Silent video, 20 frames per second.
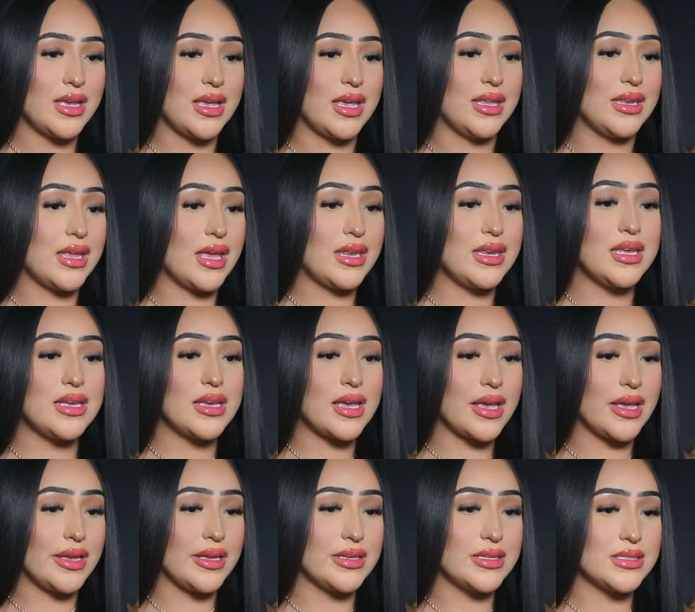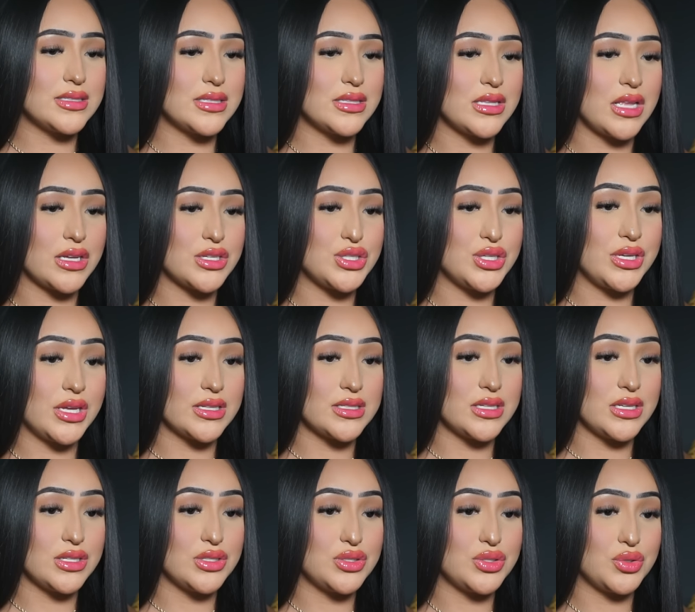In any case that she gets
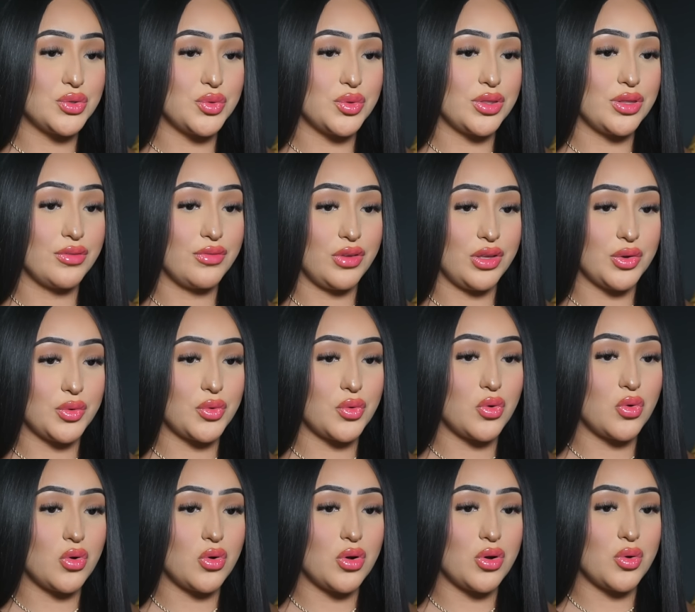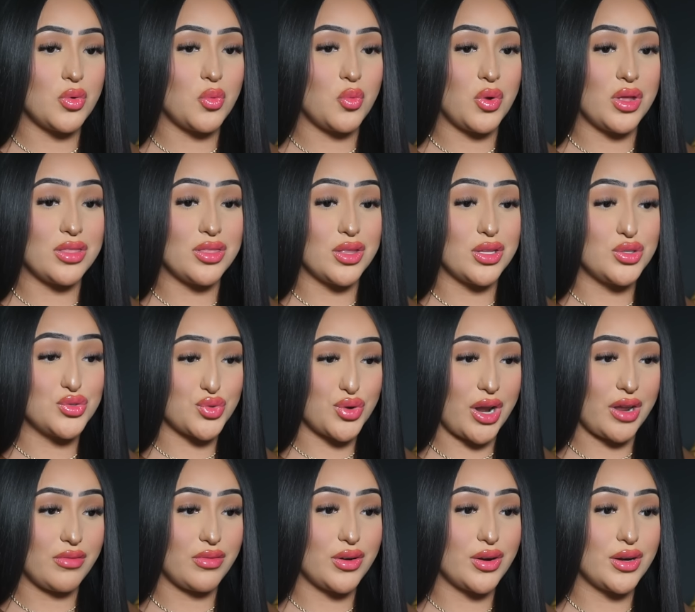into the vehicle, when the
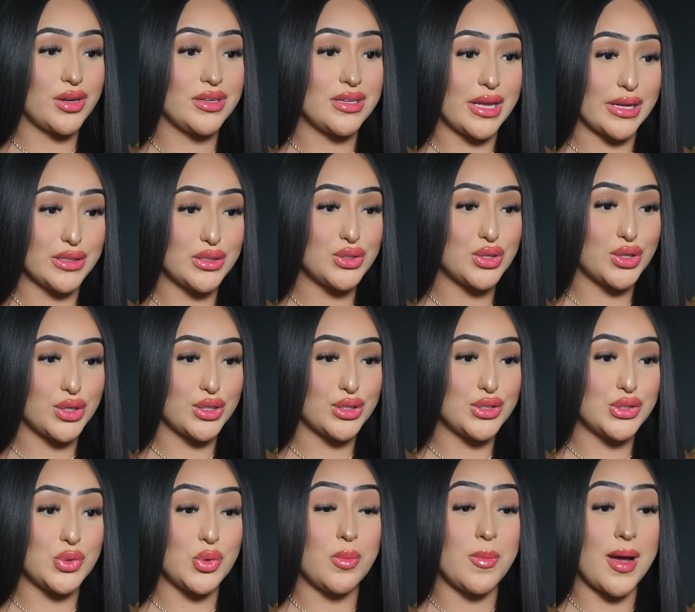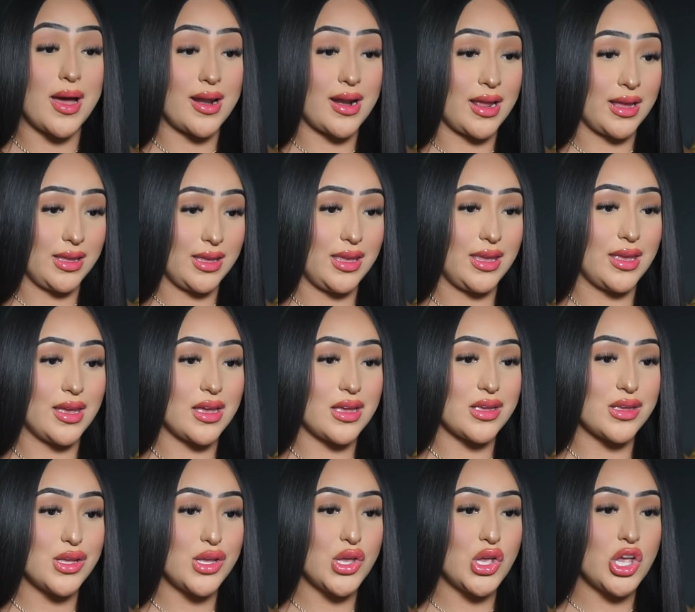driver gets her to Barranquilla,